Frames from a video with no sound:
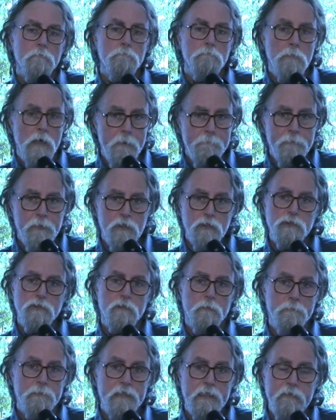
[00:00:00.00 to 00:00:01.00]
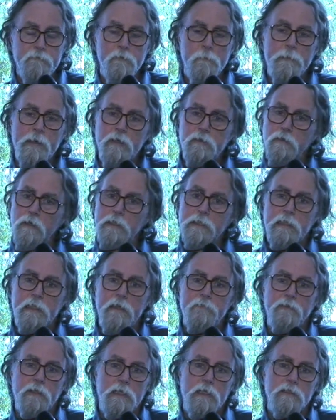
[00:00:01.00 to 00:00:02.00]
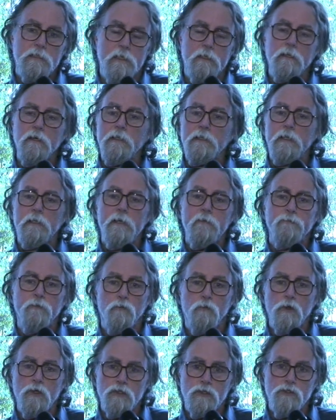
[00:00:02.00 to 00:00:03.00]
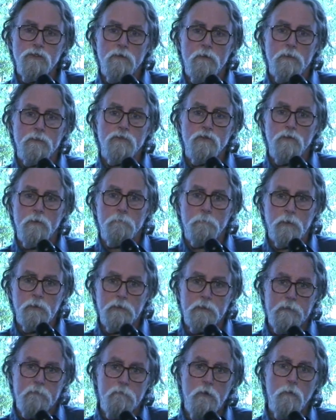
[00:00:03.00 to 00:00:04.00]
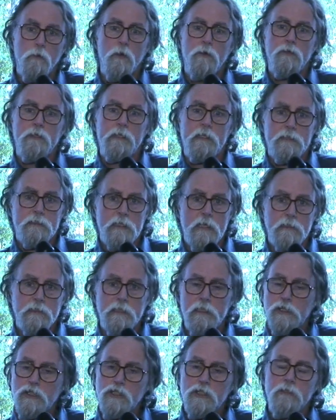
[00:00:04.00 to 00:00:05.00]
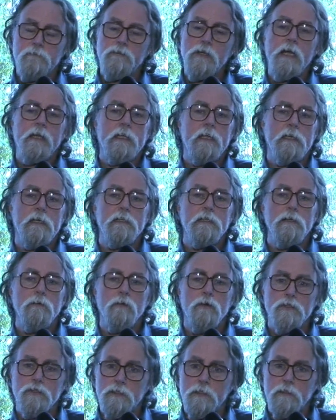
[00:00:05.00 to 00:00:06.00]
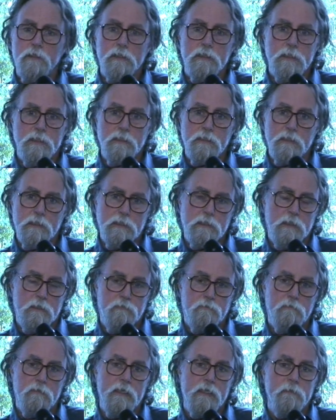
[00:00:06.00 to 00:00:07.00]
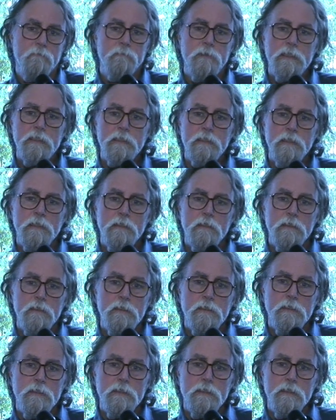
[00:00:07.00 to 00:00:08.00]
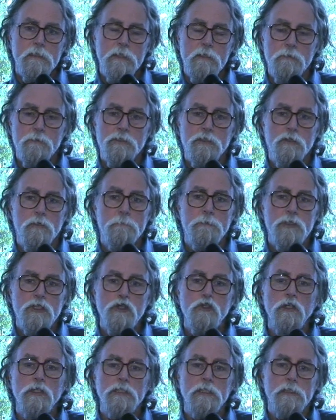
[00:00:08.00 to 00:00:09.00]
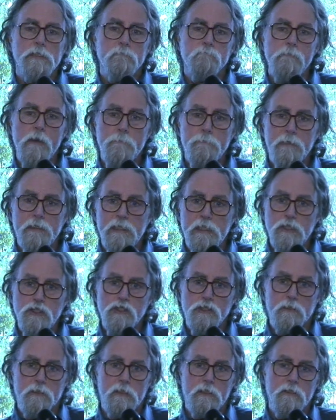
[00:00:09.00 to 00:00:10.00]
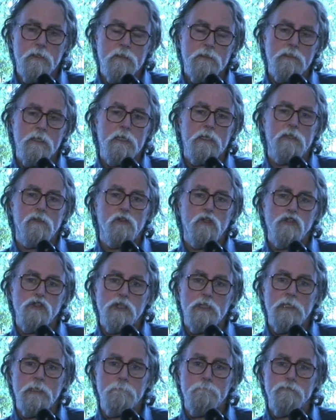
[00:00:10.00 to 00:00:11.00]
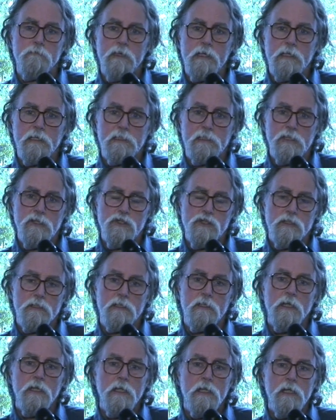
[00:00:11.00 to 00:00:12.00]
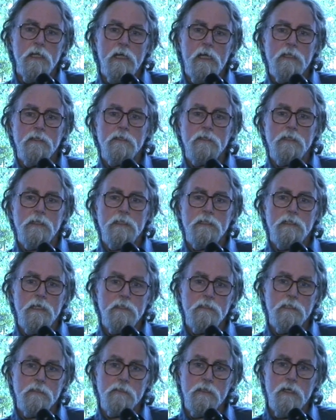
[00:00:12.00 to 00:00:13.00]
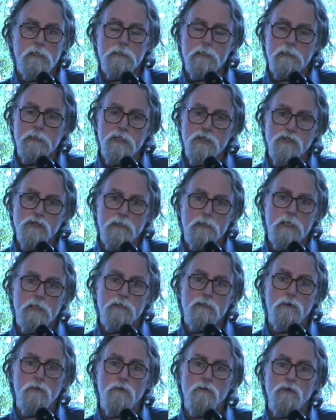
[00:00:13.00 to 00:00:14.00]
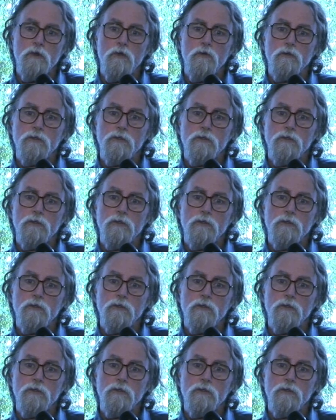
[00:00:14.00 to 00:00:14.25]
My personal belief about 9/11 is that 9/11 was to the modern era what the assassination of Jack Kennedy was to 1963. It was an opportunity to rape a nation and to psychologically break a nation and to desensitize a nation and to